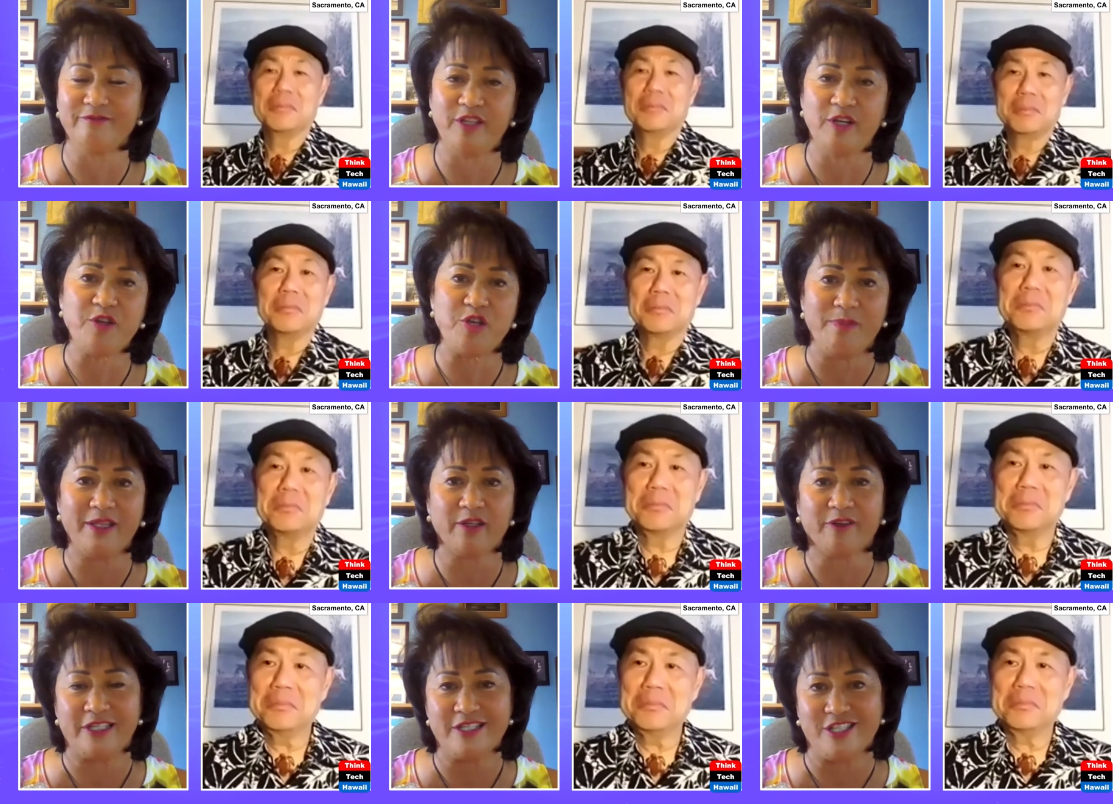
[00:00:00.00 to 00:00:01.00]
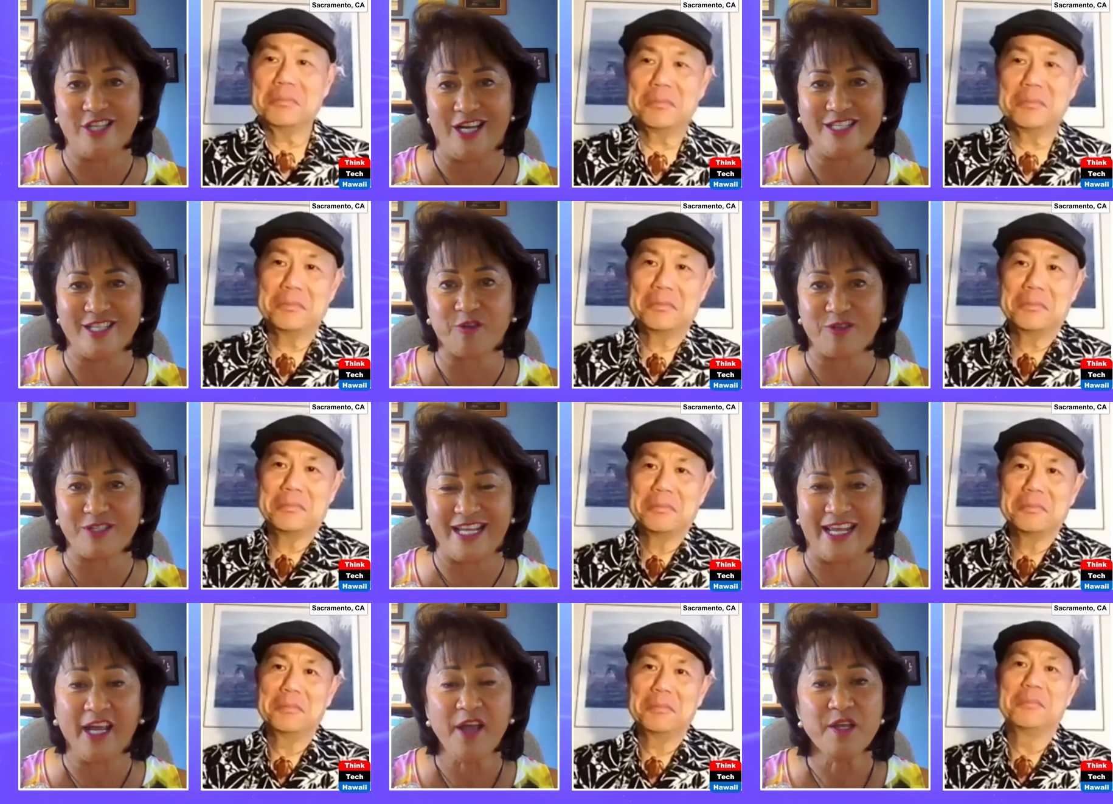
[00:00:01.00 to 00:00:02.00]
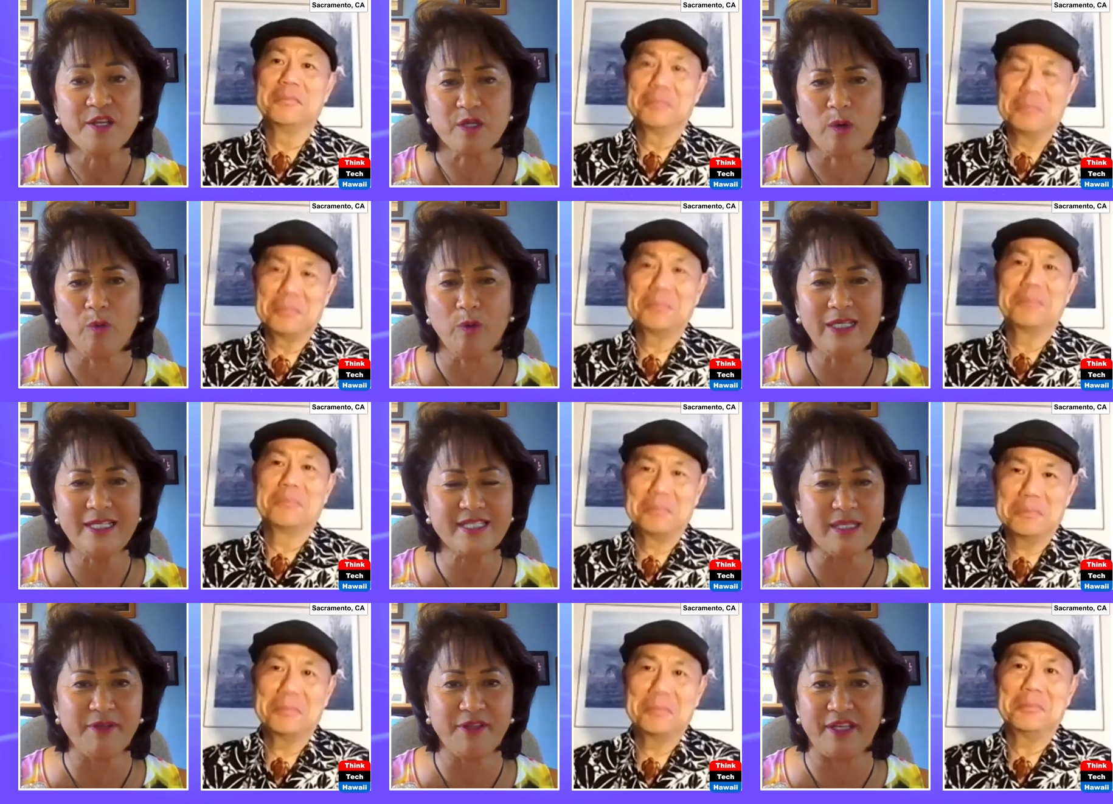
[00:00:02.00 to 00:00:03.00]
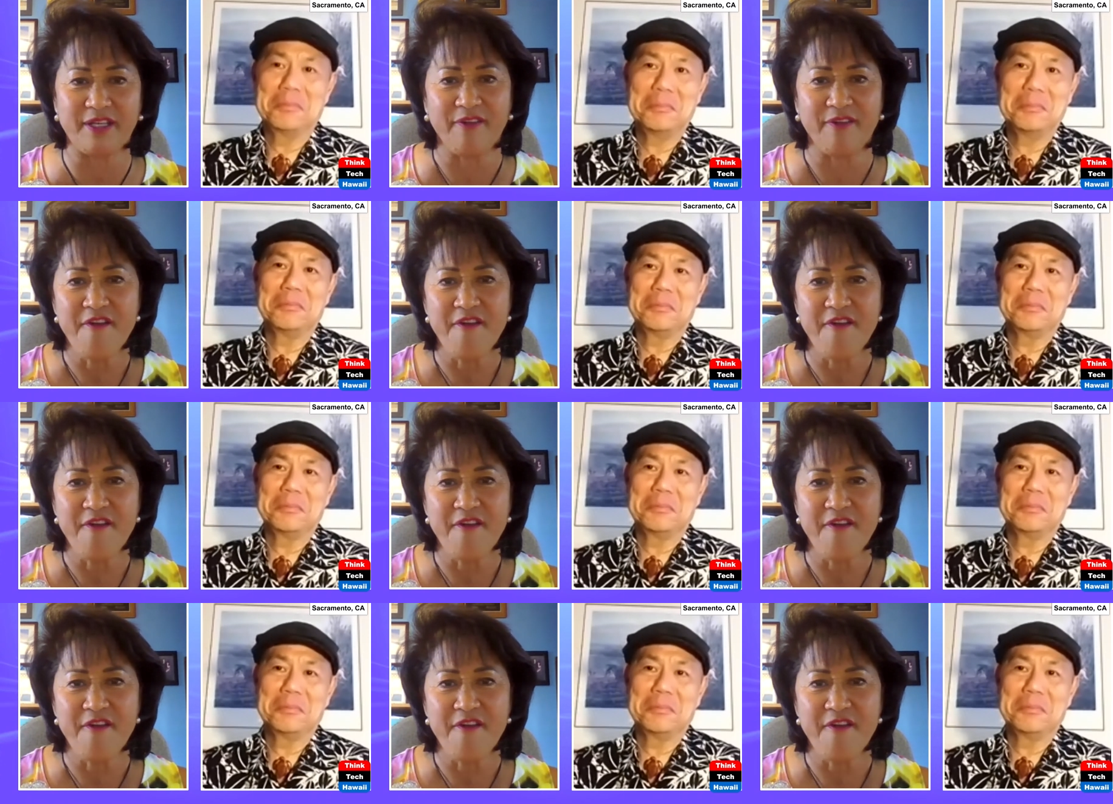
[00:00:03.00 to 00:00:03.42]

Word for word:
Speaker 1: they're human, they're going to judge and critique. So, what is some of the